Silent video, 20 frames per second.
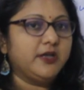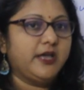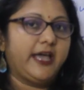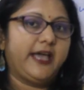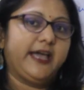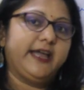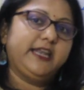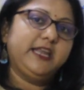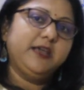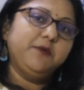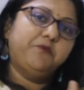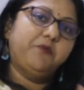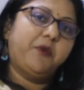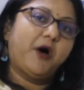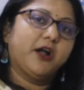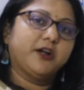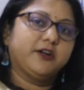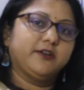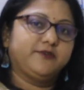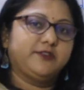any
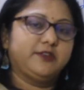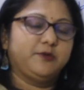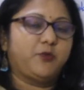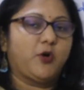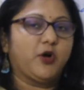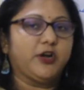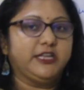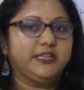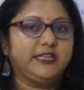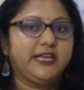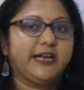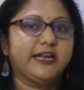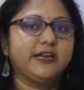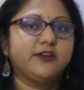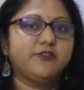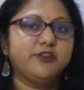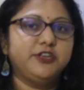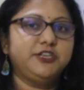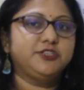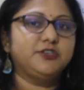part of the body. They can
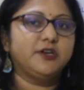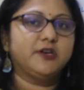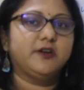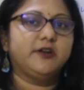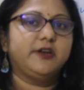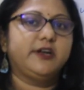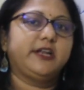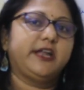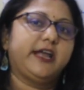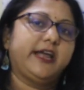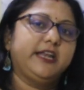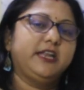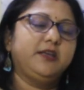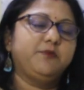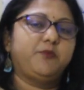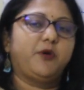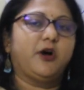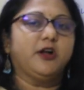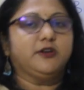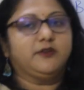regenerate
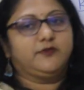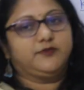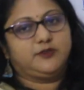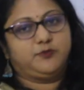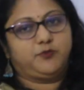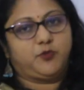any part of the